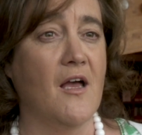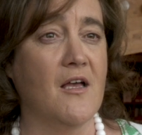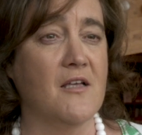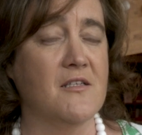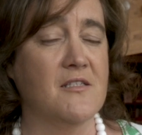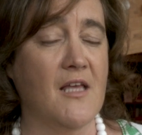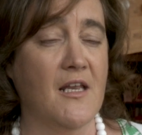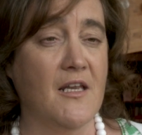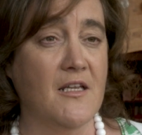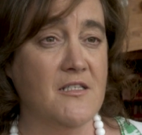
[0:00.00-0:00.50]

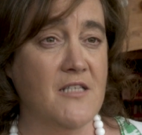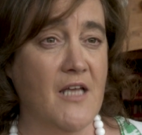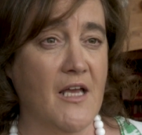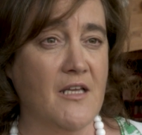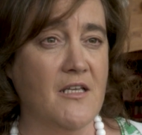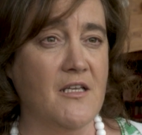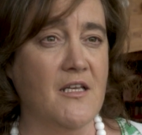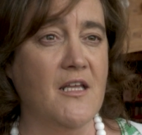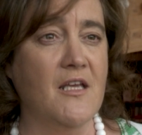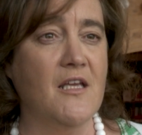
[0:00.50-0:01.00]
selling
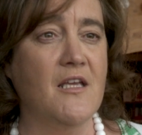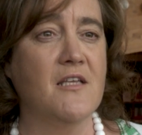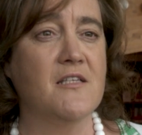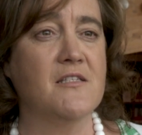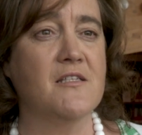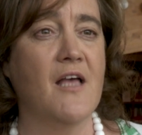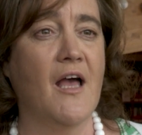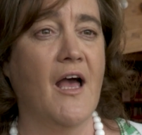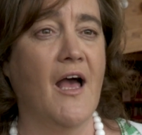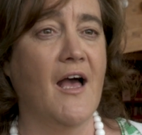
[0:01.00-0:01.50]

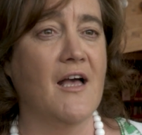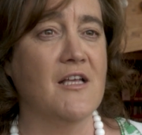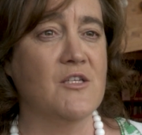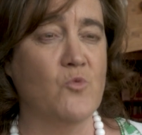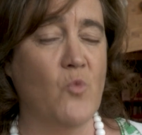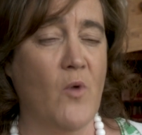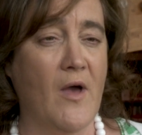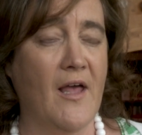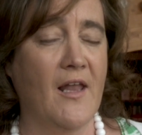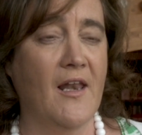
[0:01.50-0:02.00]
techniques, as
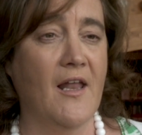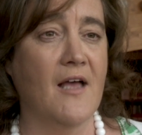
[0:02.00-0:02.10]
well